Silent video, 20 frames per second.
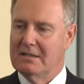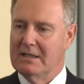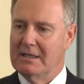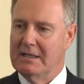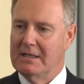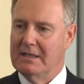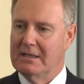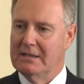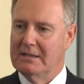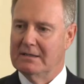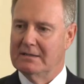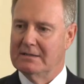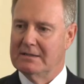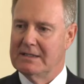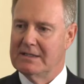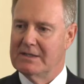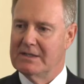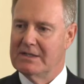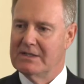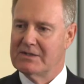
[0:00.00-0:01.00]
uh,
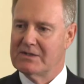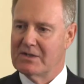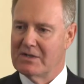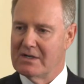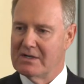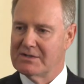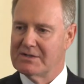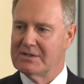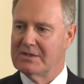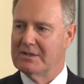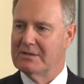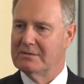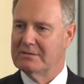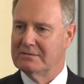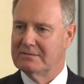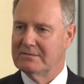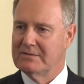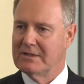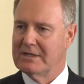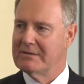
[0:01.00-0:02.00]
is also
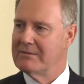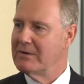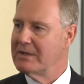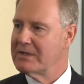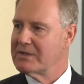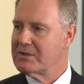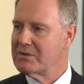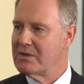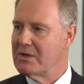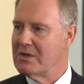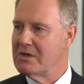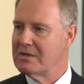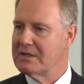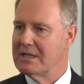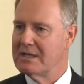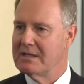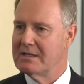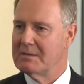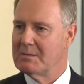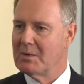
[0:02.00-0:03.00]
very, very strong.
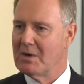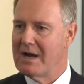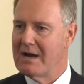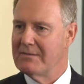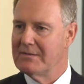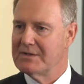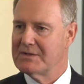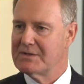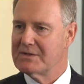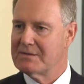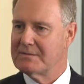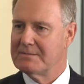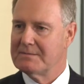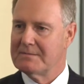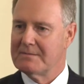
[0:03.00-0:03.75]
And then the profits,